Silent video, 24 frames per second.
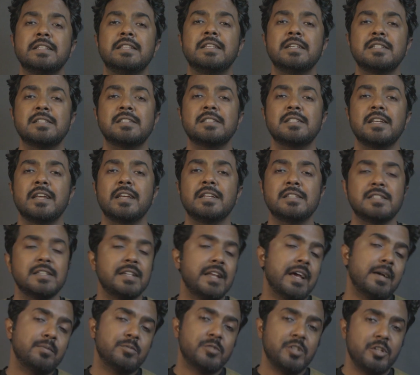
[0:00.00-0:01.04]
this is an
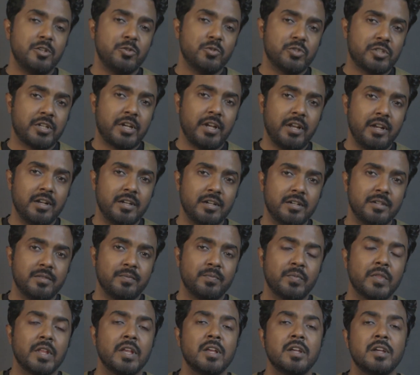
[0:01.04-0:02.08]
absolute killer.
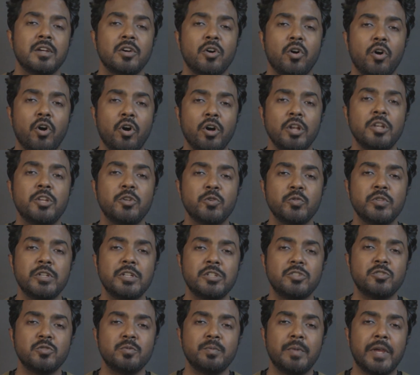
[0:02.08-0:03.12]
All you
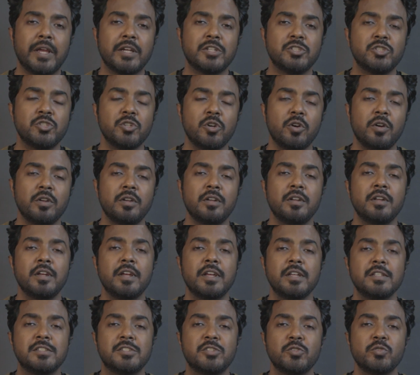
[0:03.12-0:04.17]
need to make sure
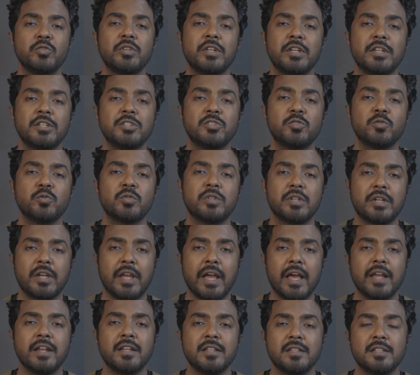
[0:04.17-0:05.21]
is you need to
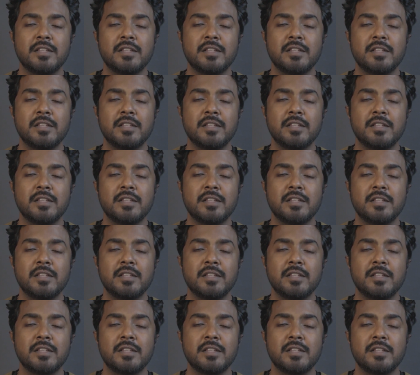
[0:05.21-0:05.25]
carry